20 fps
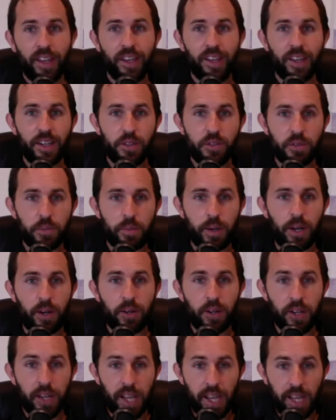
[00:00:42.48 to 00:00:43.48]
it's about
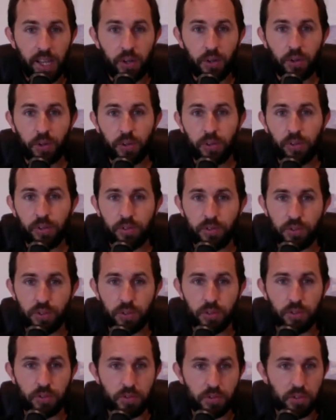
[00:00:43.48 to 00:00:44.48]
an acre,
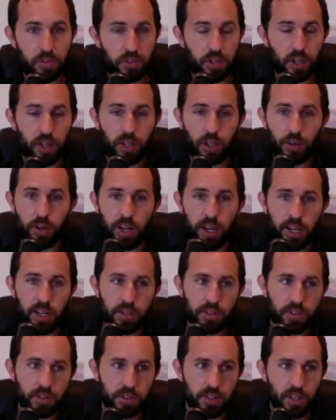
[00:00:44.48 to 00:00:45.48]
so there's a ton of
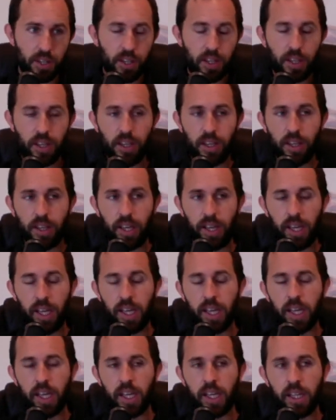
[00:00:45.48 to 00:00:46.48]
grass.
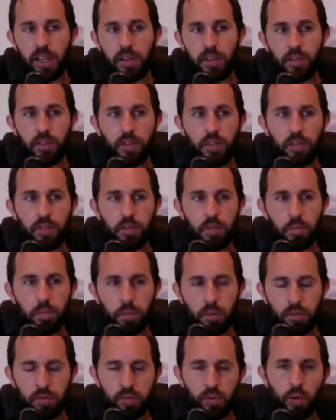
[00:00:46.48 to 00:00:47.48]
And
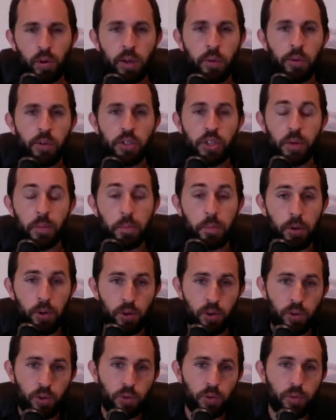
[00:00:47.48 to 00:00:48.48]
before I went to
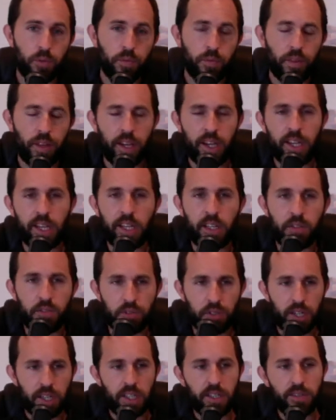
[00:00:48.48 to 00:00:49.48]
mow, I
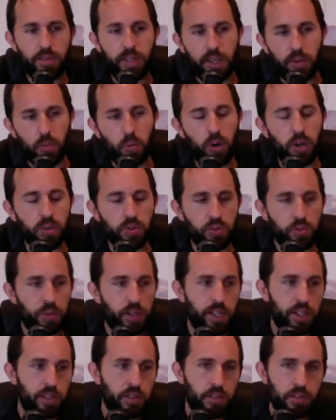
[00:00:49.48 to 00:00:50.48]
just kind of like walked
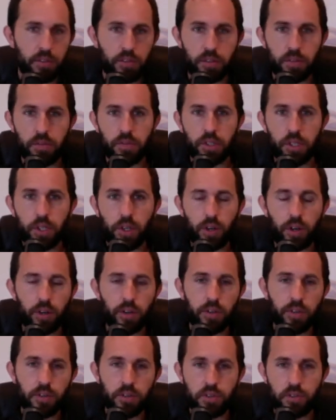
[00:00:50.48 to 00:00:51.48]
around the, the
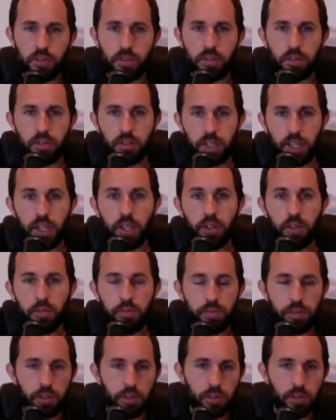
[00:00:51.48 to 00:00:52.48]
yard, just to get a good
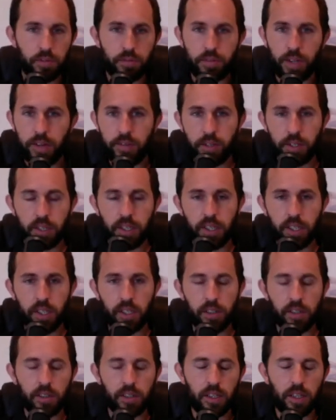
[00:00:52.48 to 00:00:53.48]
feel of
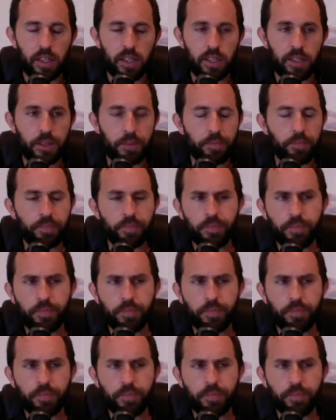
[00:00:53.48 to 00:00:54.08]
everything. Um,